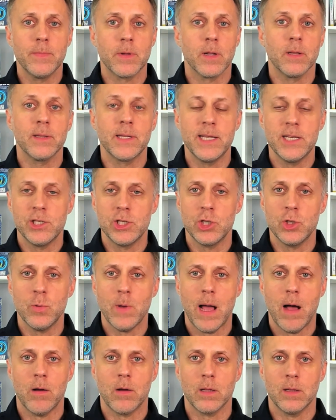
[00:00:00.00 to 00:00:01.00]
it'll lean too
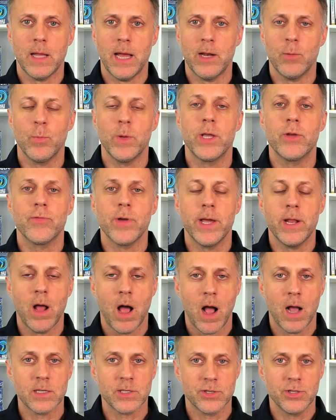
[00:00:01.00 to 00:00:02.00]
alkaline and we create
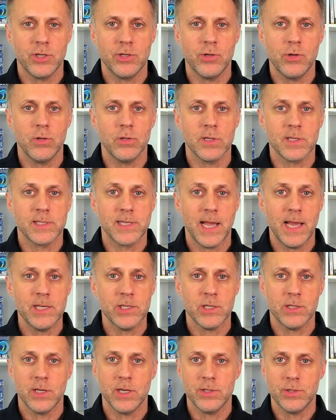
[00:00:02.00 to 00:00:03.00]
oxygen
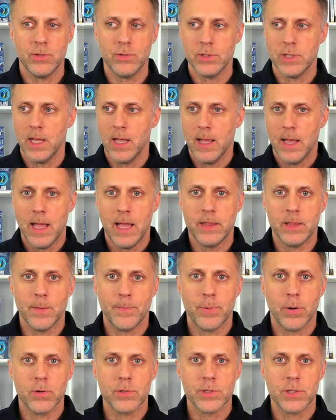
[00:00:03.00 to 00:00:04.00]
utilization issues and the
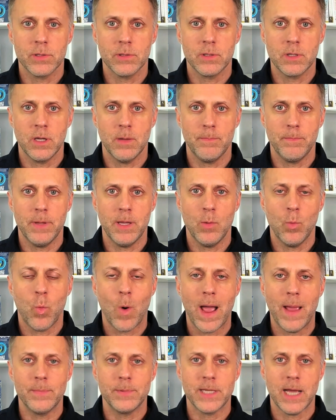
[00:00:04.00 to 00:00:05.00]
person can be
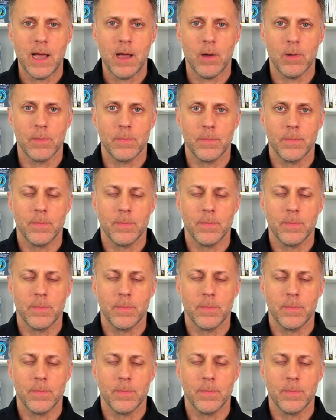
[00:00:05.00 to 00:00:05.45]
wiped out.